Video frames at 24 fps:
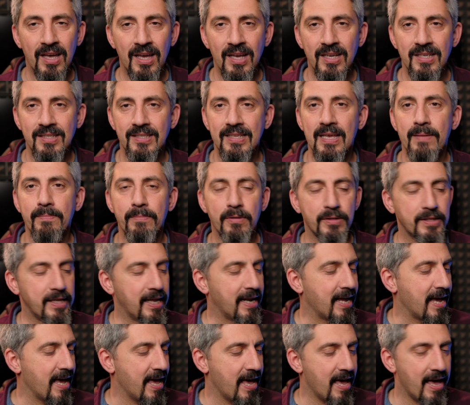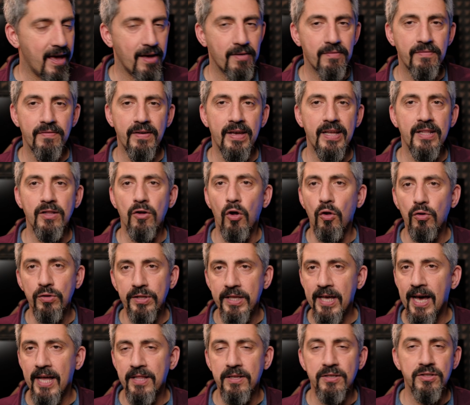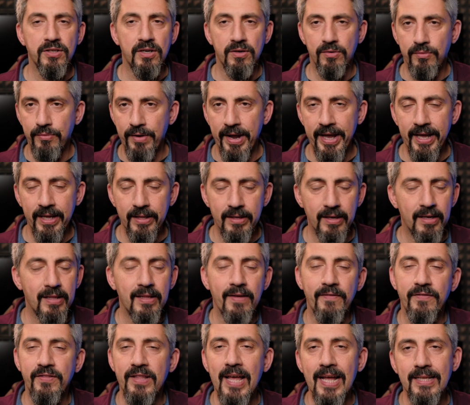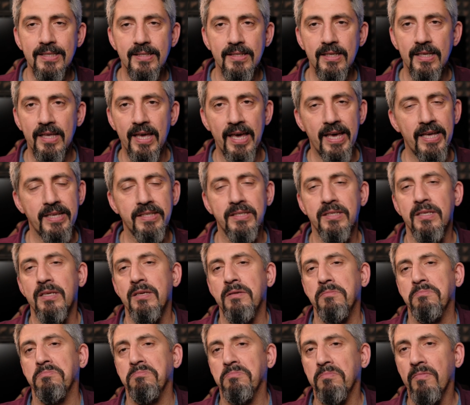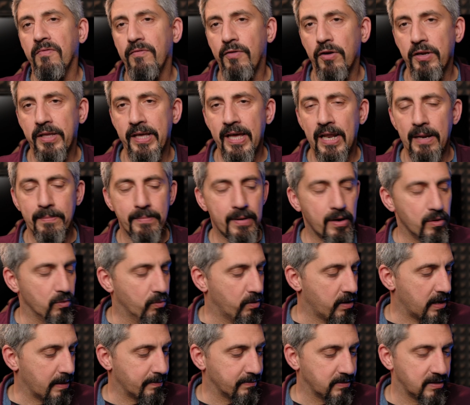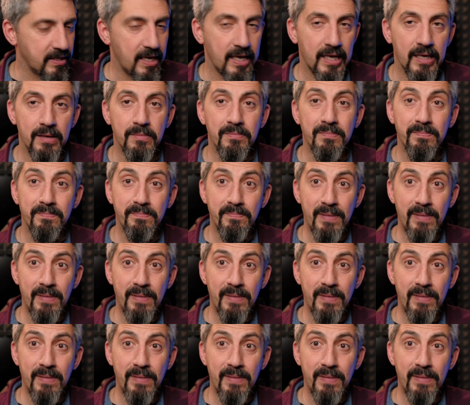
sample that I have, and all the others are great. And if that's the case, forget about what I'm saying.